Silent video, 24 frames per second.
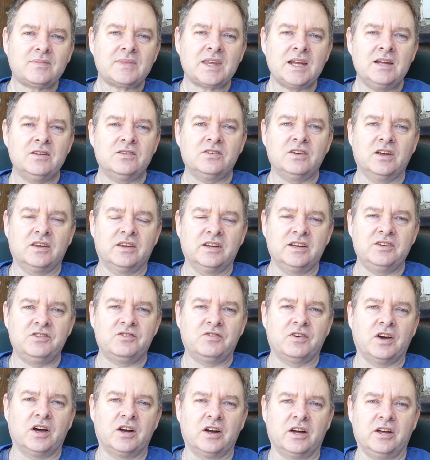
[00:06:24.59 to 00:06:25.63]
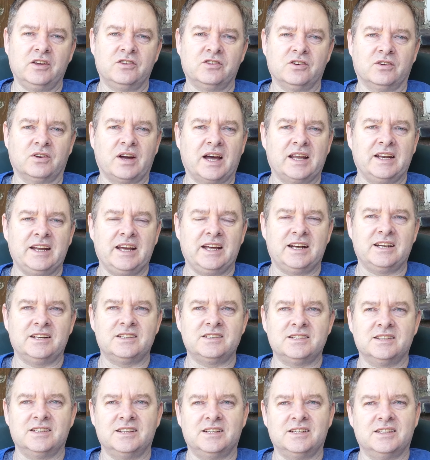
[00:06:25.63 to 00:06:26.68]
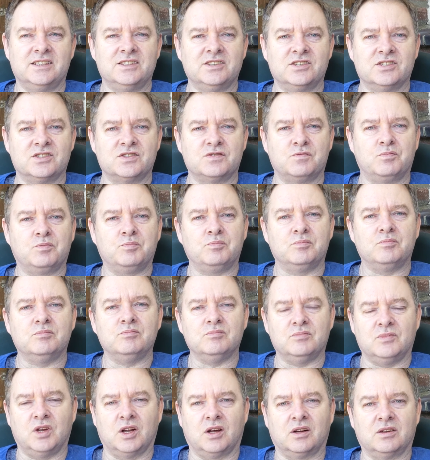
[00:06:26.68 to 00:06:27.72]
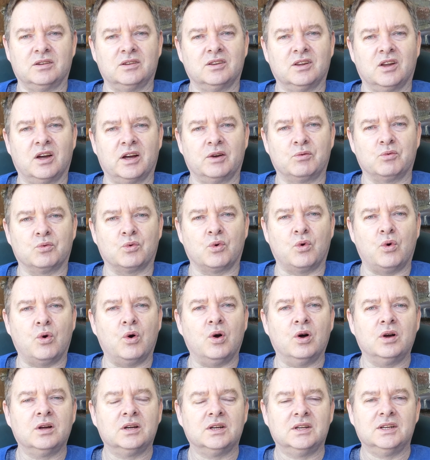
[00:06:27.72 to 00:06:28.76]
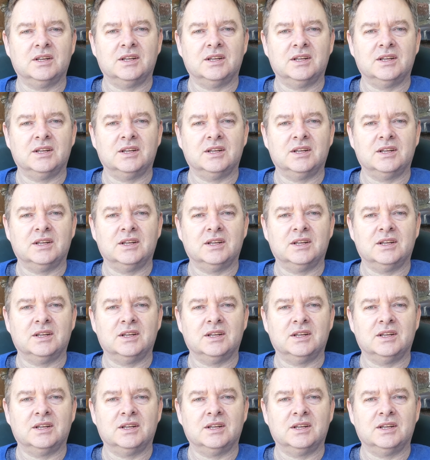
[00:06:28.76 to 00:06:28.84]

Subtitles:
So these photos are unedited and just, you know, like raw.